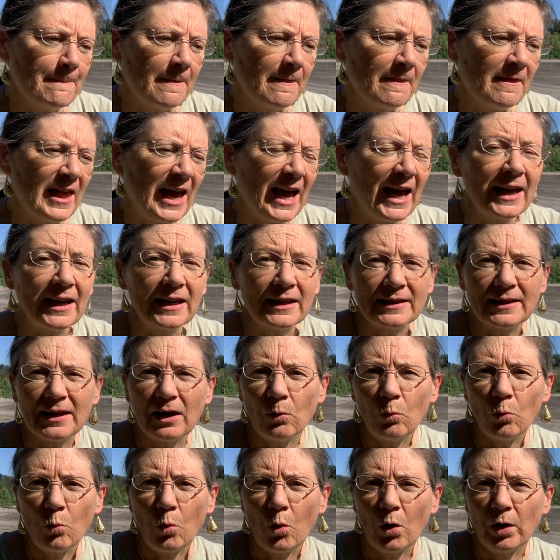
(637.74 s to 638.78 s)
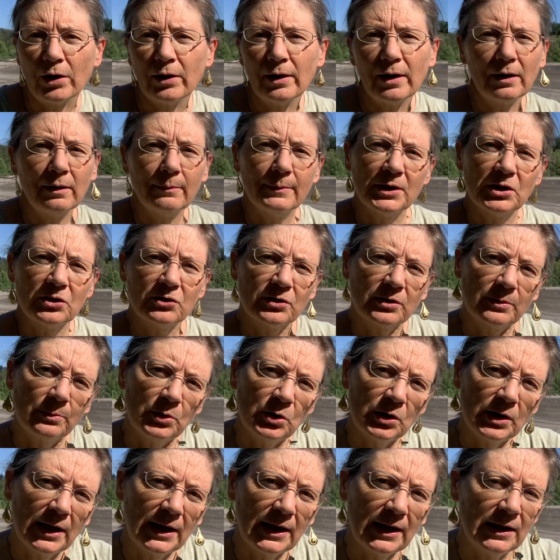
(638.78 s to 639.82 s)
That is how water elementals
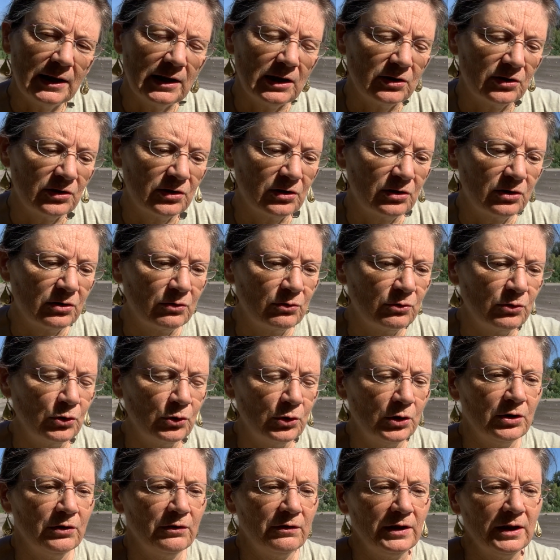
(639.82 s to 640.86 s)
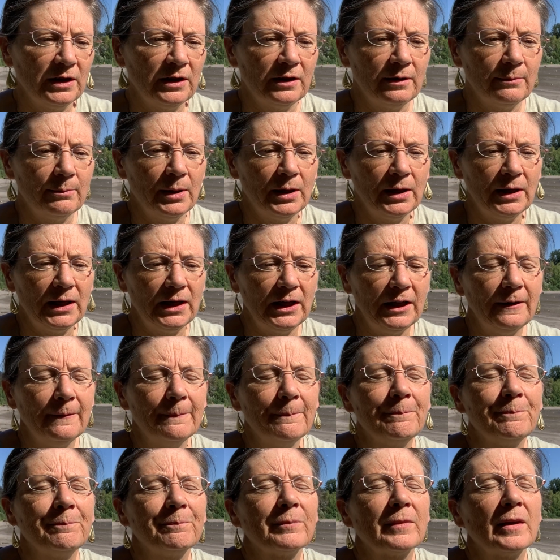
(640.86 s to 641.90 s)
communicate, is through your feeling body.
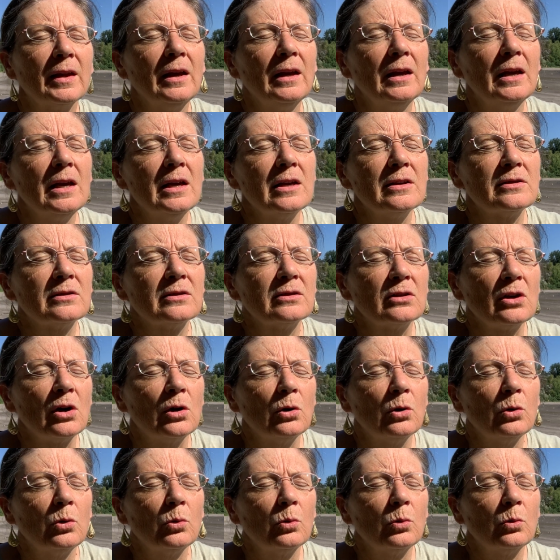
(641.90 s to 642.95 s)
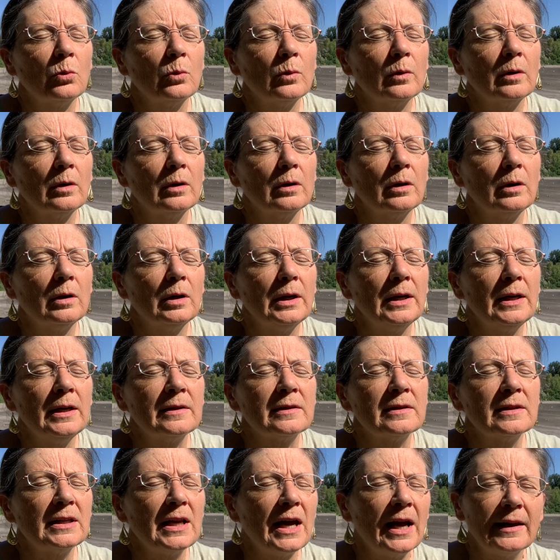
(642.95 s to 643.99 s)
So it's
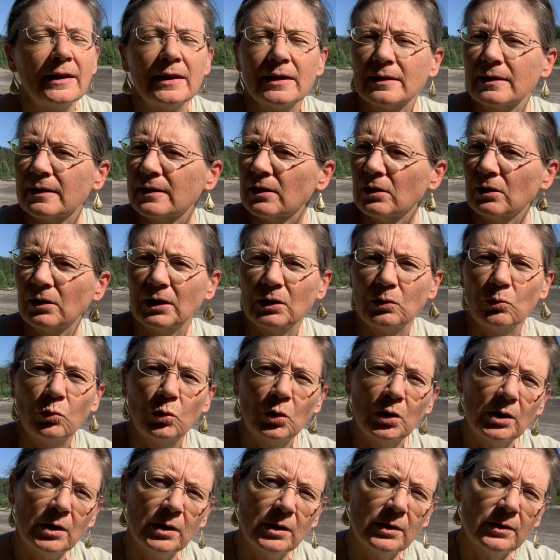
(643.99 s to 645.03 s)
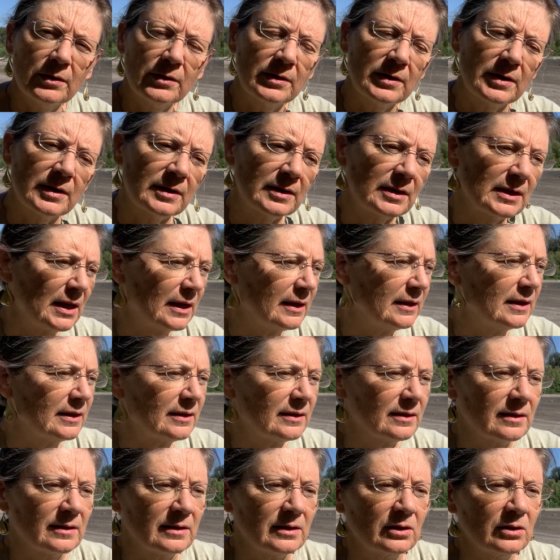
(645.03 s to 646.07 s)
not necessarily words, it's not
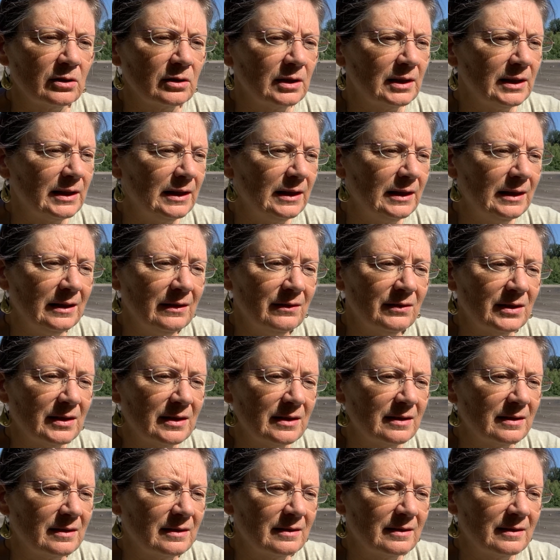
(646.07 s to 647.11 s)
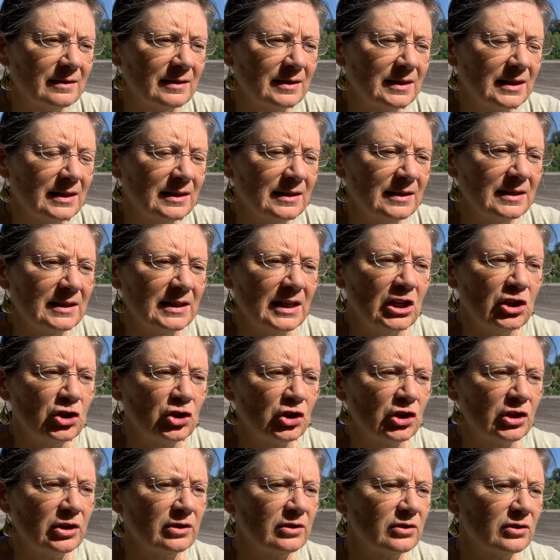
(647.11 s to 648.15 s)
necessarily even
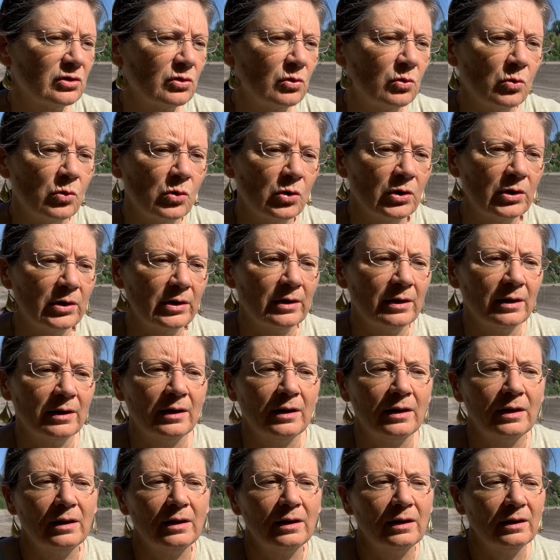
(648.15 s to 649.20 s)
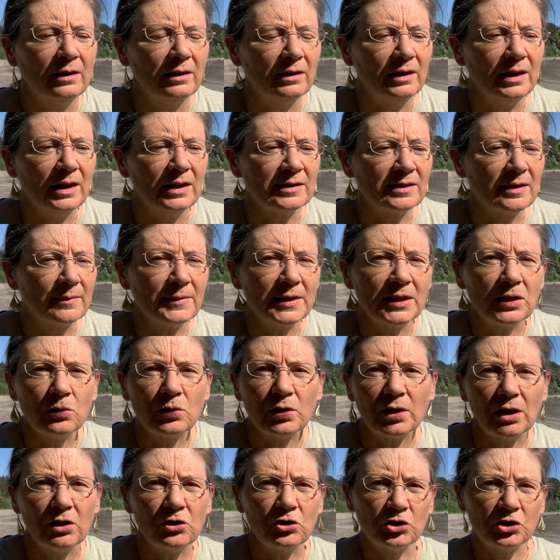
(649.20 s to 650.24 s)
sensations or something you can
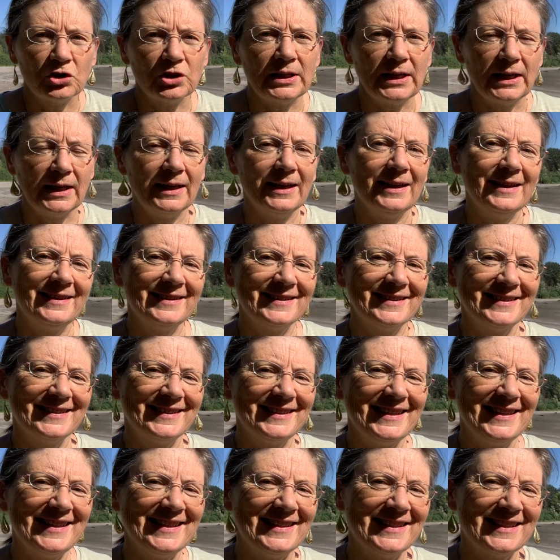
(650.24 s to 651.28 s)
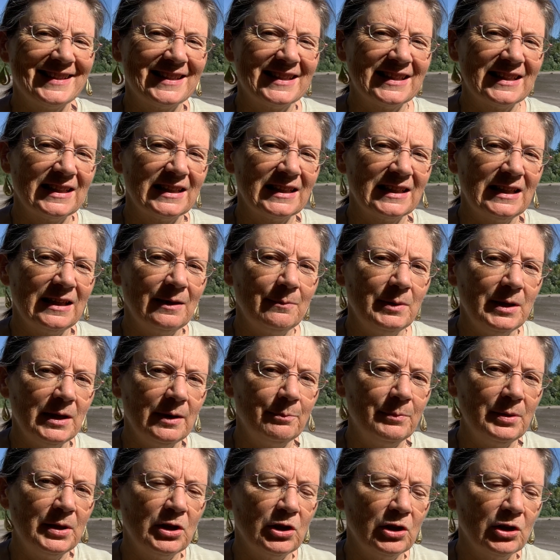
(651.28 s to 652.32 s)
understand. It can be a
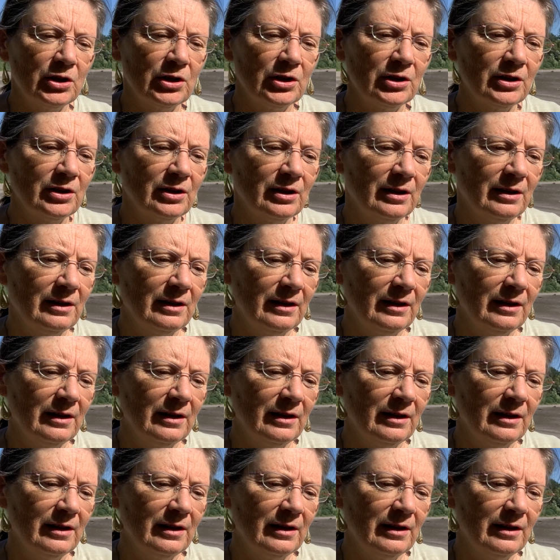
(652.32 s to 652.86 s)
pure